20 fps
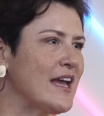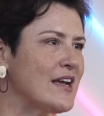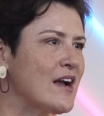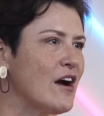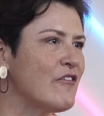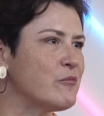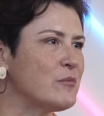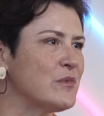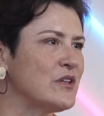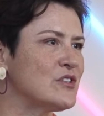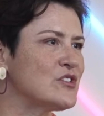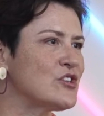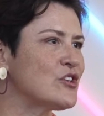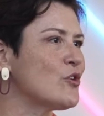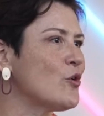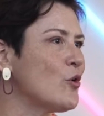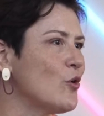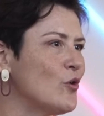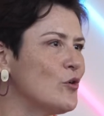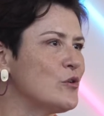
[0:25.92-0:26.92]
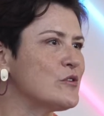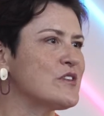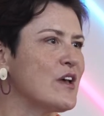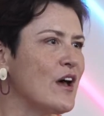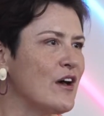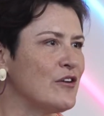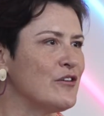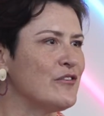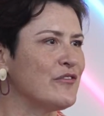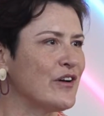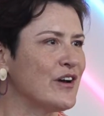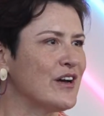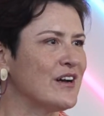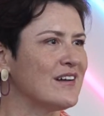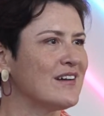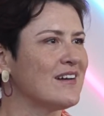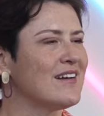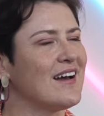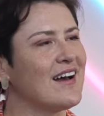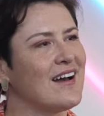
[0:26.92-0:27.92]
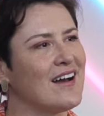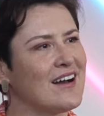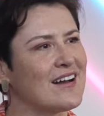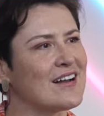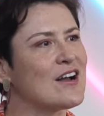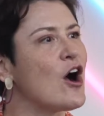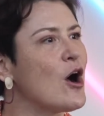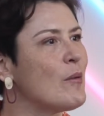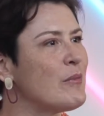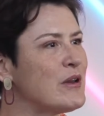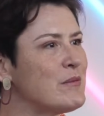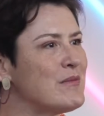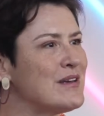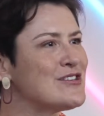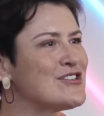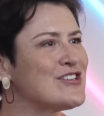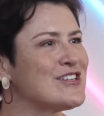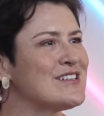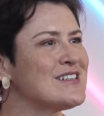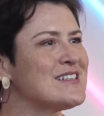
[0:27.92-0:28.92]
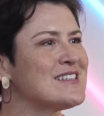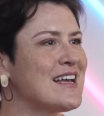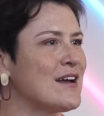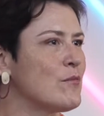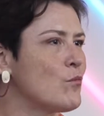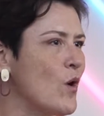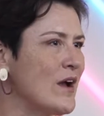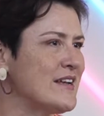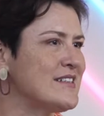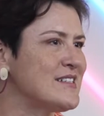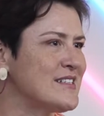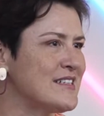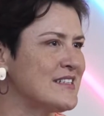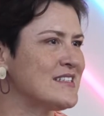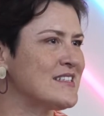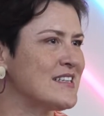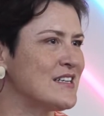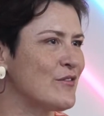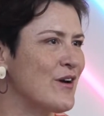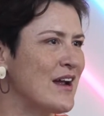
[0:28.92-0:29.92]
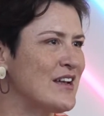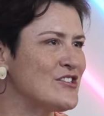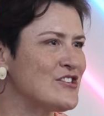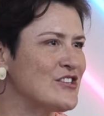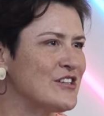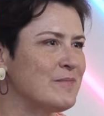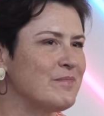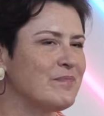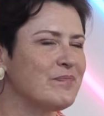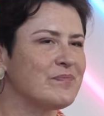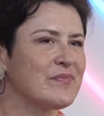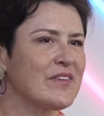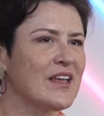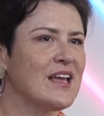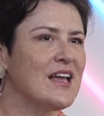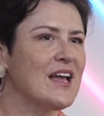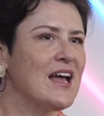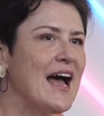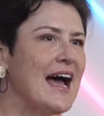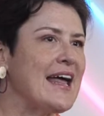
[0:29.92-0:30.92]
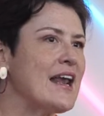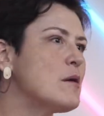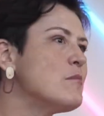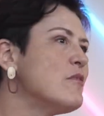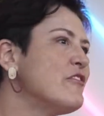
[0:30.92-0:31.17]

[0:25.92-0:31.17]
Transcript: government to court over carbon emissions and waste incineration. And I'm